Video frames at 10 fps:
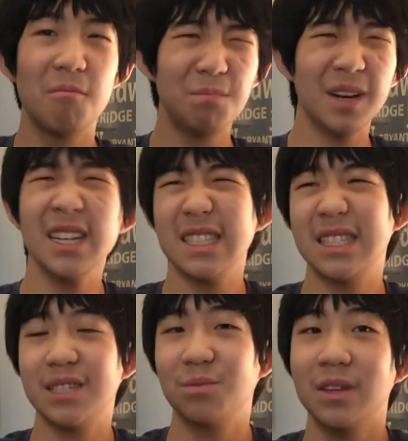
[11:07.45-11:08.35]

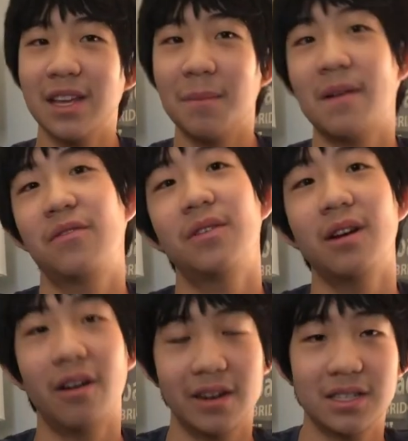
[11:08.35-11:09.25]
But when the MF3
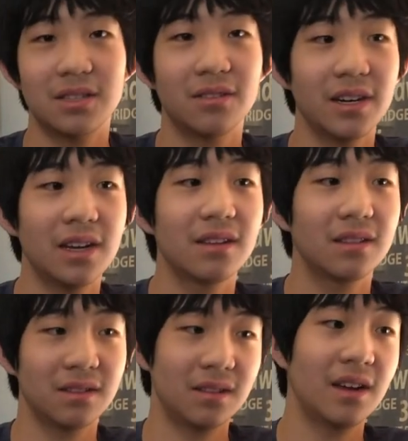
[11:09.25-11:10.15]
RS3
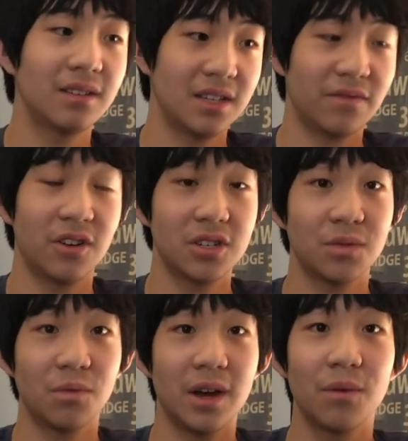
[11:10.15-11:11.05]
uh,
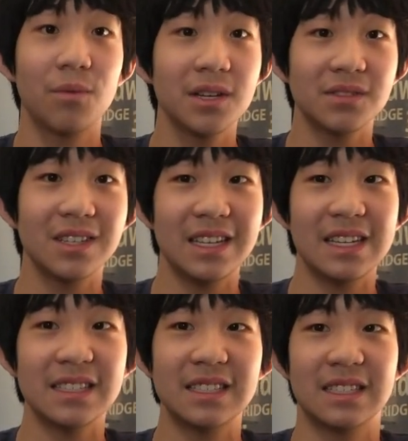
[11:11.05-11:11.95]
version 1 was
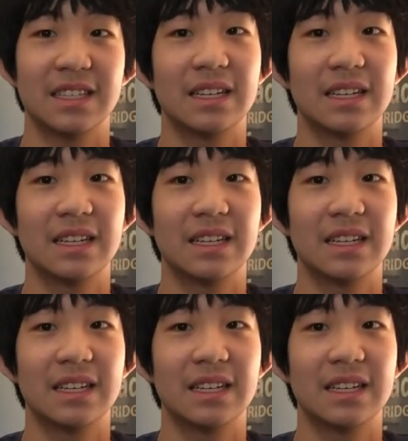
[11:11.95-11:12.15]
released,